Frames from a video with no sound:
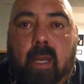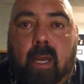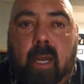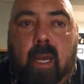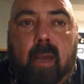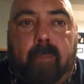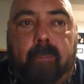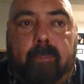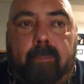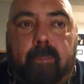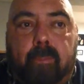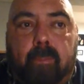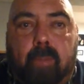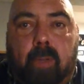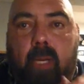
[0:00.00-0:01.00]
I'm
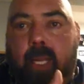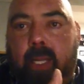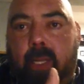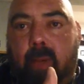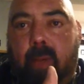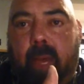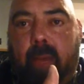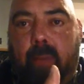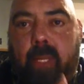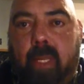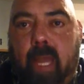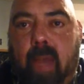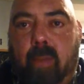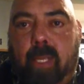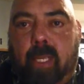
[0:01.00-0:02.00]
going to let you know how
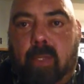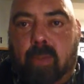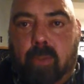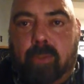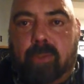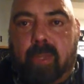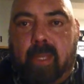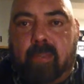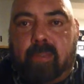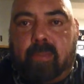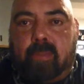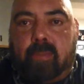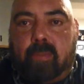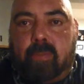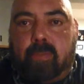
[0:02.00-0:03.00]
we can use
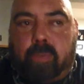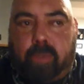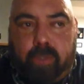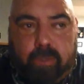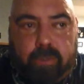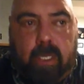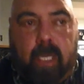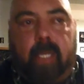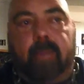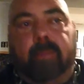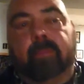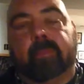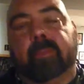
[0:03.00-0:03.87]
this for your training.